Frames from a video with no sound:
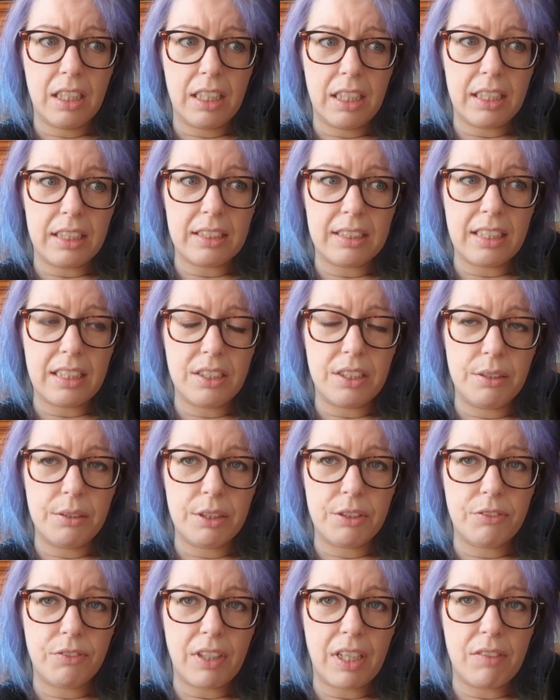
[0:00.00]
It said 2
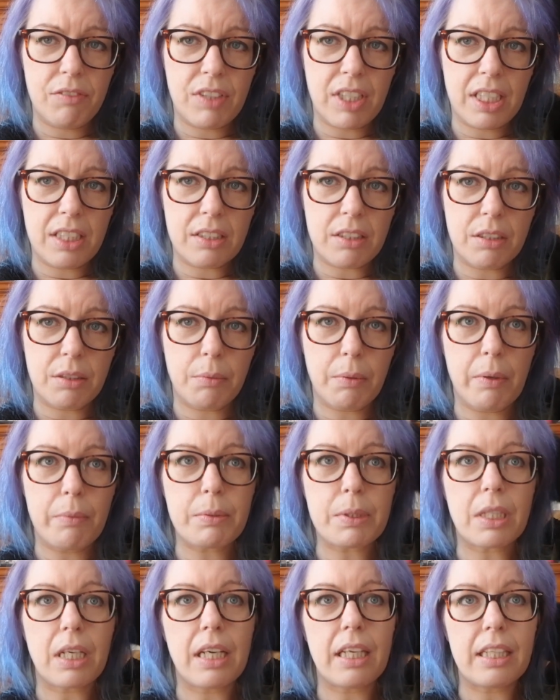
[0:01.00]
to 5 days on the
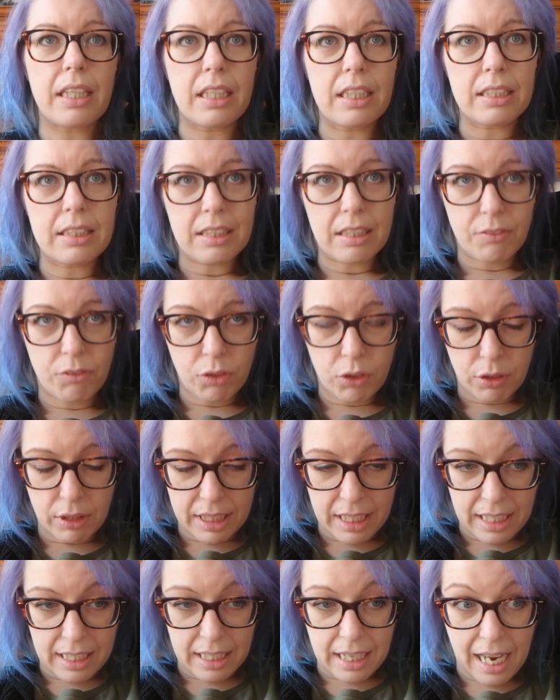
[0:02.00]
website, and then it said
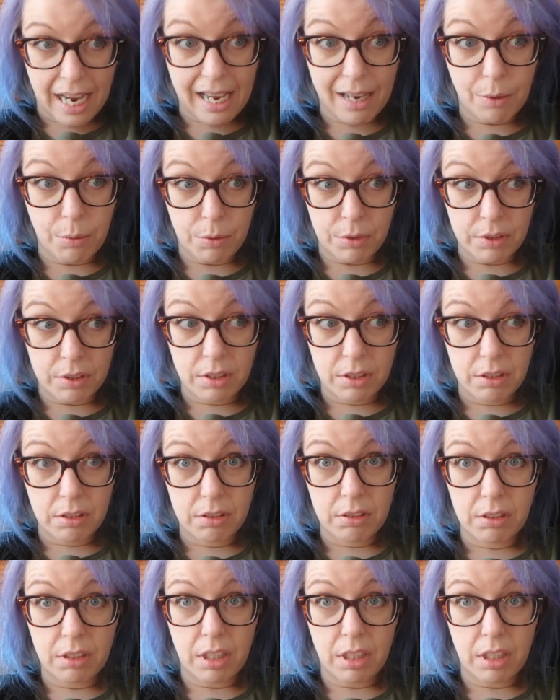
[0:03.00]
48 hours